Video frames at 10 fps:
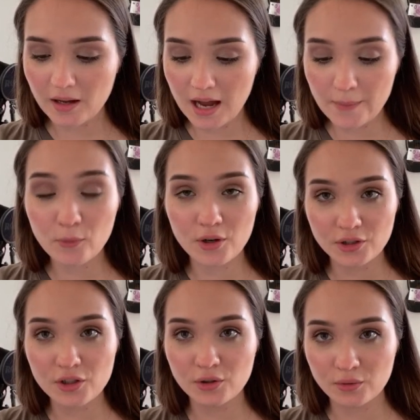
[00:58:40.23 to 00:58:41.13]
I'm going
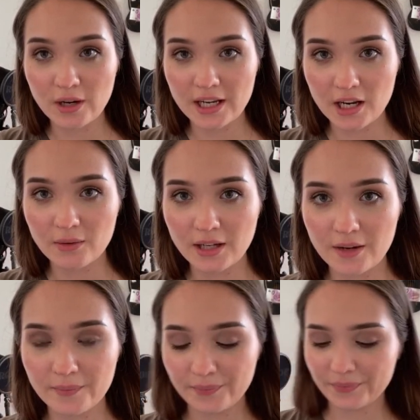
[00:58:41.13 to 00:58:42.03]
to do it right now,
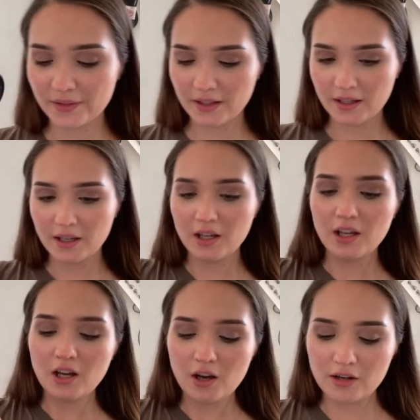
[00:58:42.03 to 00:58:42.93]
yeah.
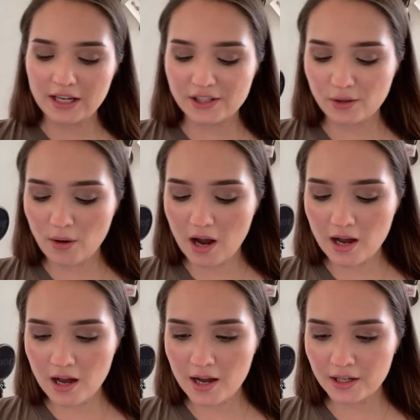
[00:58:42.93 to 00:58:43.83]
Okay, so
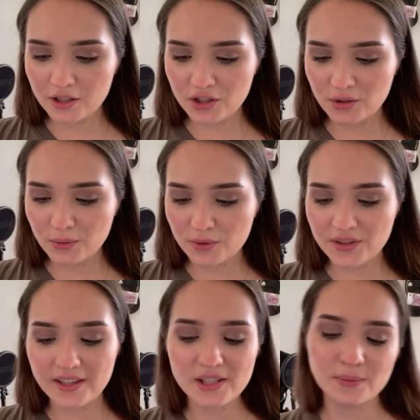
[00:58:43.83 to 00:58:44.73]
I choose
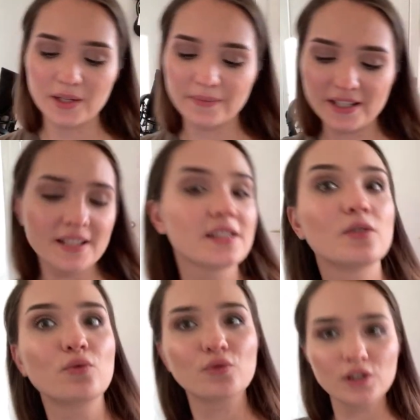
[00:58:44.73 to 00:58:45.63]
this one. This is a
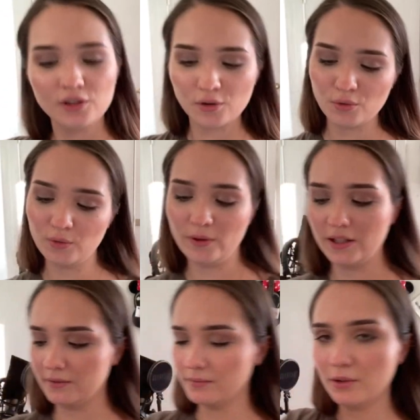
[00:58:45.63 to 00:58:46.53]
really cool
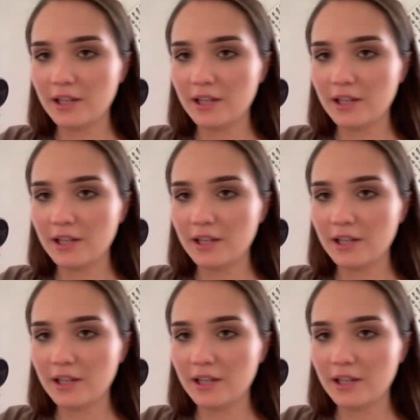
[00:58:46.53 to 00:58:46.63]
one. Look,